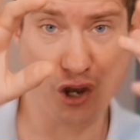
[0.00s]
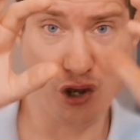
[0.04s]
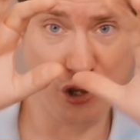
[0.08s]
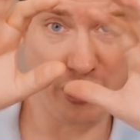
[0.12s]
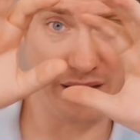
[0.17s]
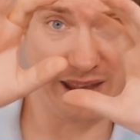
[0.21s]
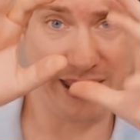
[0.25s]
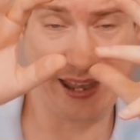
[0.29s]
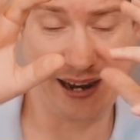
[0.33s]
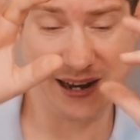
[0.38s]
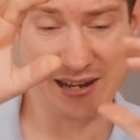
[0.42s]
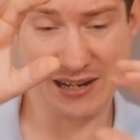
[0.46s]

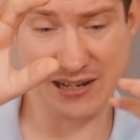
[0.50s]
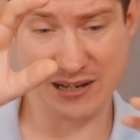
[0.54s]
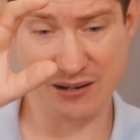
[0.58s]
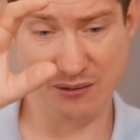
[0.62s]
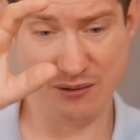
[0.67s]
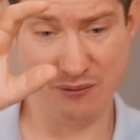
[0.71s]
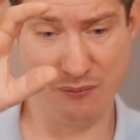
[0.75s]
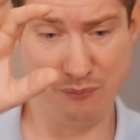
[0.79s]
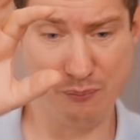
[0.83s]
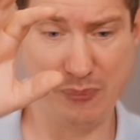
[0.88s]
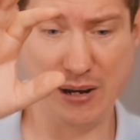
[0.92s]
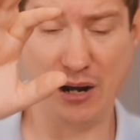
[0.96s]
The kid is
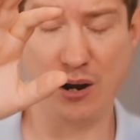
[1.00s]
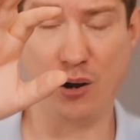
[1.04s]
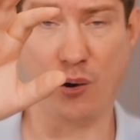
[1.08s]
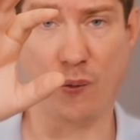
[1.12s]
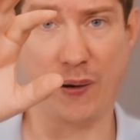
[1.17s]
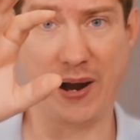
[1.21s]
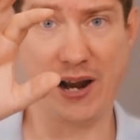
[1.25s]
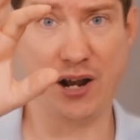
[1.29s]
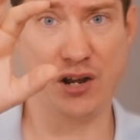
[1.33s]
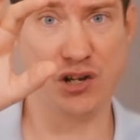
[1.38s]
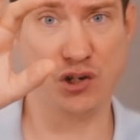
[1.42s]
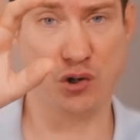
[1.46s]
below,
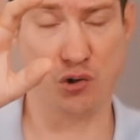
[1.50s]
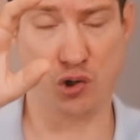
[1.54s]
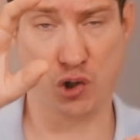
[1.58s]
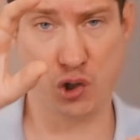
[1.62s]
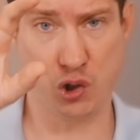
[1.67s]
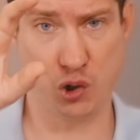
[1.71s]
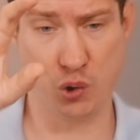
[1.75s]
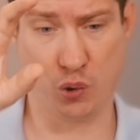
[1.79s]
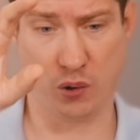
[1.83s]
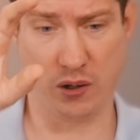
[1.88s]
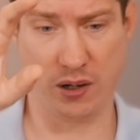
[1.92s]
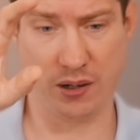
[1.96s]
right? Because you're
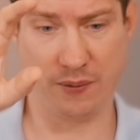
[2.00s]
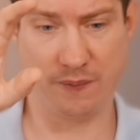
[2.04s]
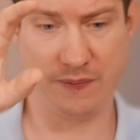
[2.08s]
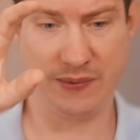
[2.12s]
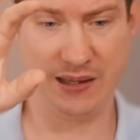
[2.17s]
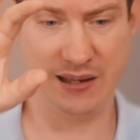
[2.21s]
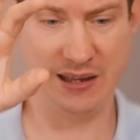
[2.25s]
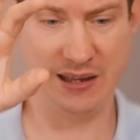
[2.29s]
short.